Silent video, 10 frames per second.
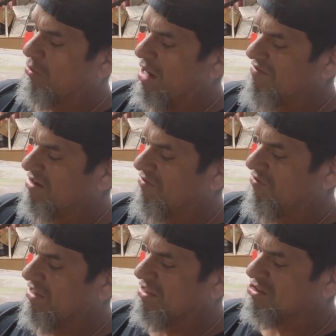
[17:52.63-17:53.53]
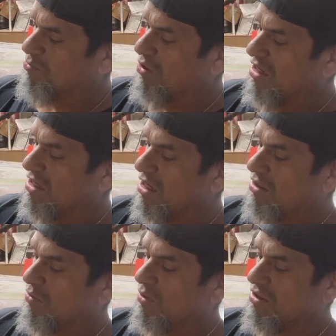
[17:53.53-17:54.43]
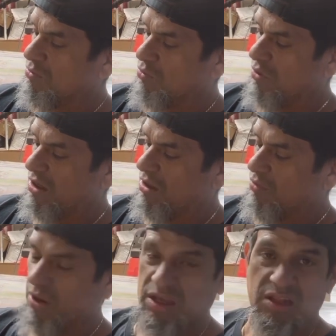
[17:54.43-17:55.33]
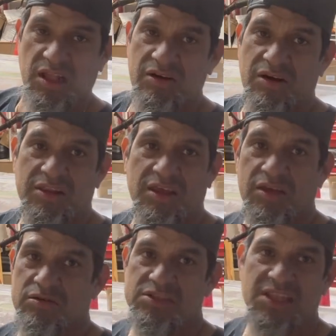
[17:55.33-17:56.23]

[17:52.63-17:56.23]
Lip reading: gravity feed spray gun with regulator. I think it was